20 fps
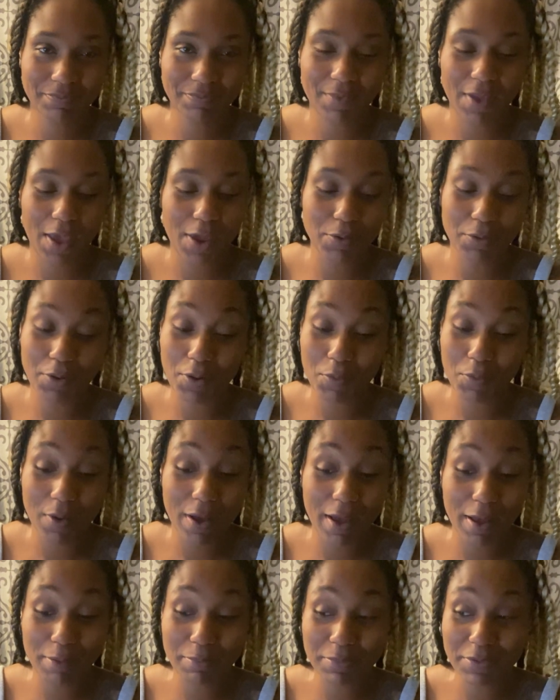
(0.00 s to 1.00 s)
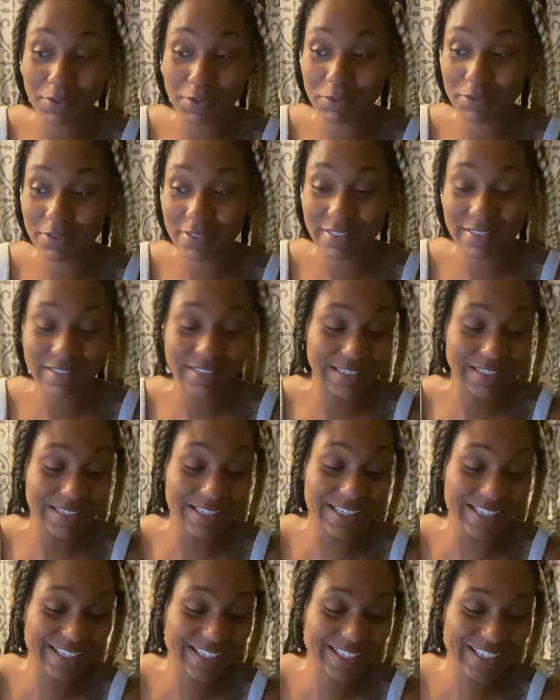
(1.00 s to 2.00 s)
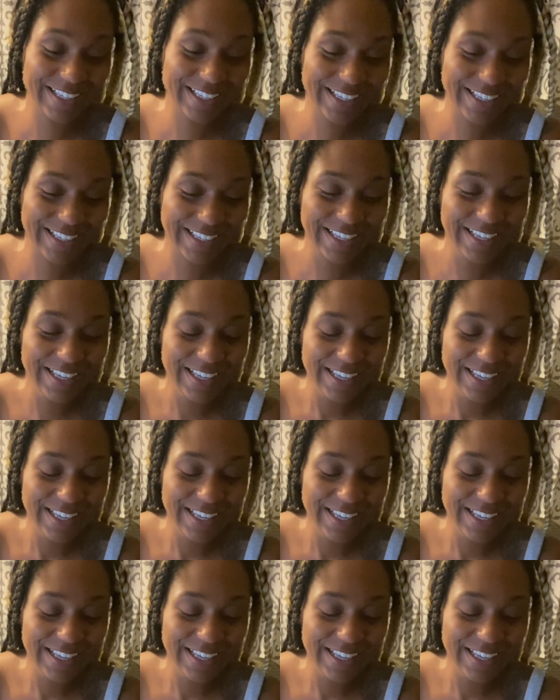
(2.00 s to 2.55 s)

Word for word: I don't know why I'm so cheesy.